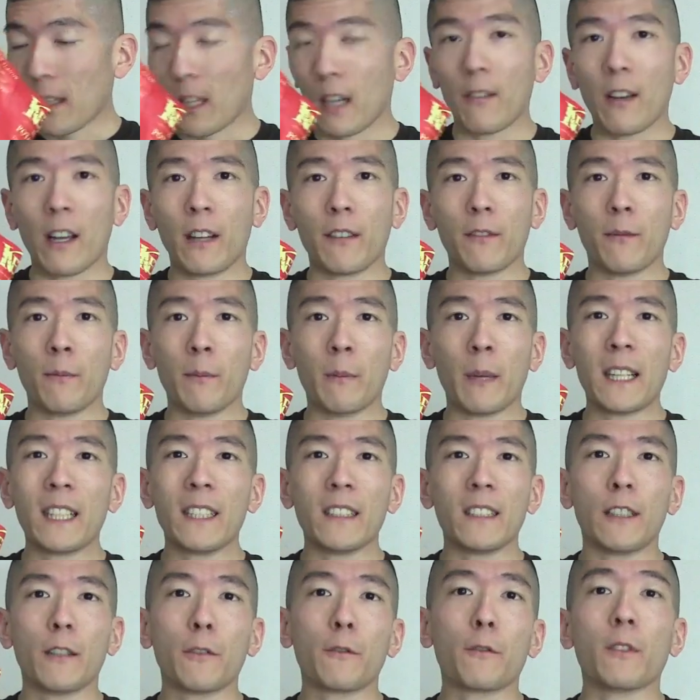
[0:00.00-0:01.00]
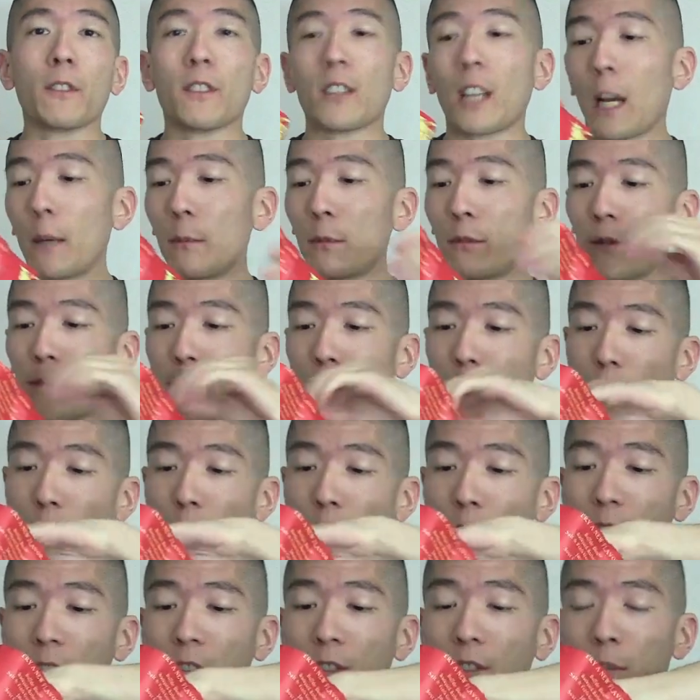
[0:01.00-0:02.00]
I've had many different types of
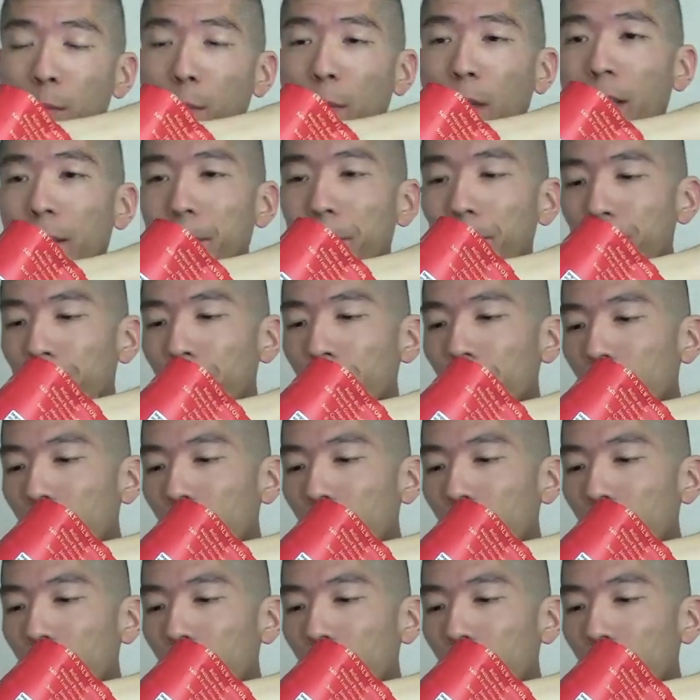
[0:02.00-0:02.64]
curries, but